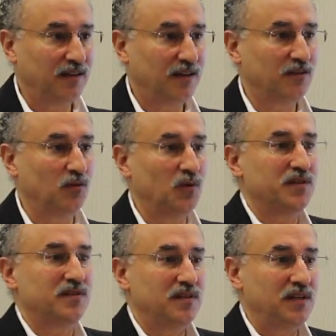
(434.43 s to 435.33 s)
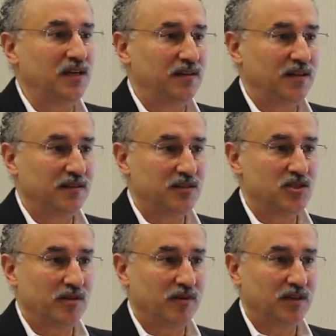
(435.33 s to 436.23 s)
And so what does it need then to
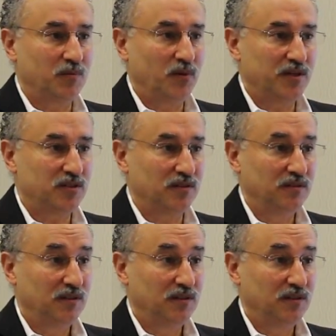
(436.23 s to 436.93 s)
generate the pressure?